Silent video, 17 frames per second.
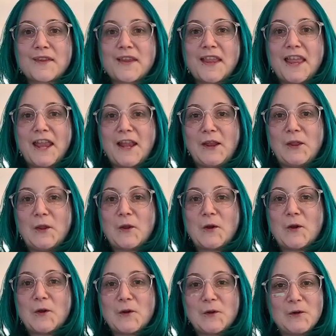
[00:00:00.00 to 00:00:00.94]

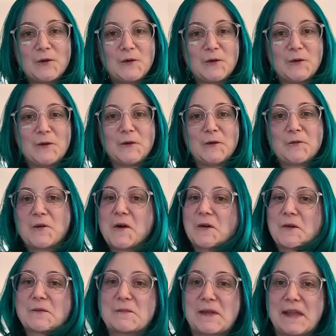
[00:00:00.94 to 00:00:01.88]
Hello and
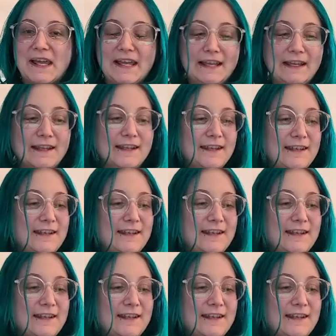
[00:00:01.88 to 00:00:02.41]
welcome back.